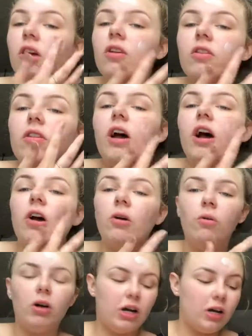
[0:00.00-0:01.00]

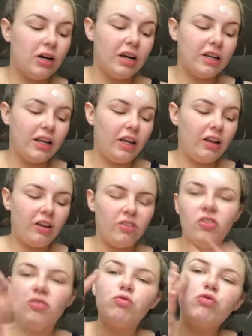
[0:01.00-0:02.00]
So, I need
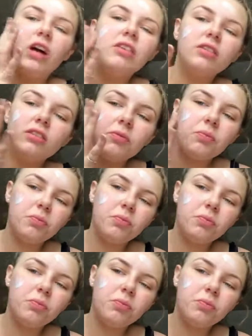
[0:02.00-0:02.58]
to run.